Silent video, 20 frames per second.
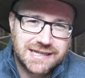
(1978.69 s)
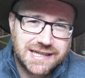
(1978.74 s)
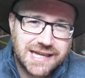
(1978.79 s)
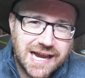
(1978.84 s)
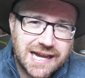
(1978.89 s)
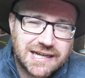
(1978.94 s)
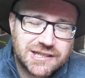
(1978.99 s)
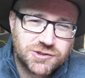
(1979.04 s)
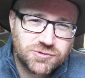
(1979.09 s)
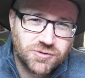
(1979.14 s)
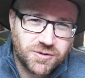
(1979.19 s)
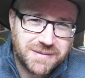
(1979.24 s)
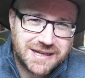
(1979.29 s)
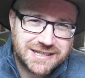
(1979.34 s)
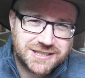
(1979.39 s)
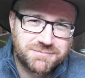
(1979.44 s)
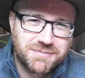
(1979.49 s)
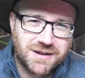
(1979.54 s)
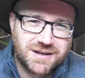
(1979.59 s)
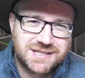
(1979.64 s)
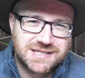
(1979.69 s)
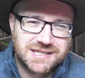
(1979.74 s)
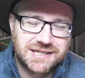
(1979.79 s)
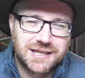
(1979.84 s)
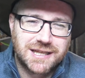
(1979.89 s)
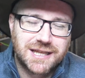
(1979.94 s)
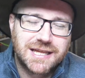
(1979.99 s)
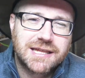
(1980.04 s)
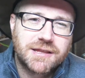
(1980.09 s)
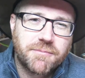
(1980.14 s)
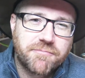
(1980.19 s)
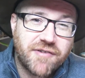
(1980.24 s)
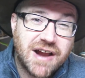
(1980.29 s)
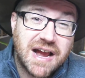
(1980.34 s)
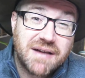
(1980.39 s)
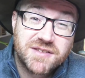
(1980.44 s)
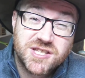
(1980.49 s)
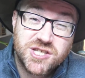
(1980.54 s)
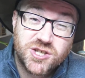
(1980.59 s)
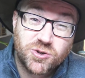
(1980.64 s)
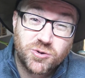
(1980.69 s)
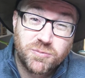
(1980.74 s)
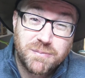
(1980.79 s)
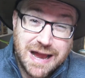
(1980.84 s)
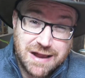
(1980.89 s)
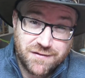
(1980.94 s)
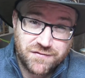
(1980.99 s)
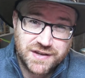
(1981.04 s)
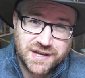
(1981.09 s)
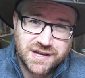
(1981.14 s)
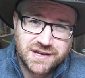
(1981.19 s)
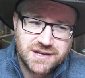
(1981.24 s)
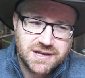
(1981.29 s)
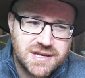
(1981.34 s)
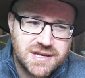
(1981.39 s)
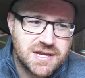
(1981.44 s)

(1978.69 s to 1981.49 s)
the actual metropolitan elite, the private school mafia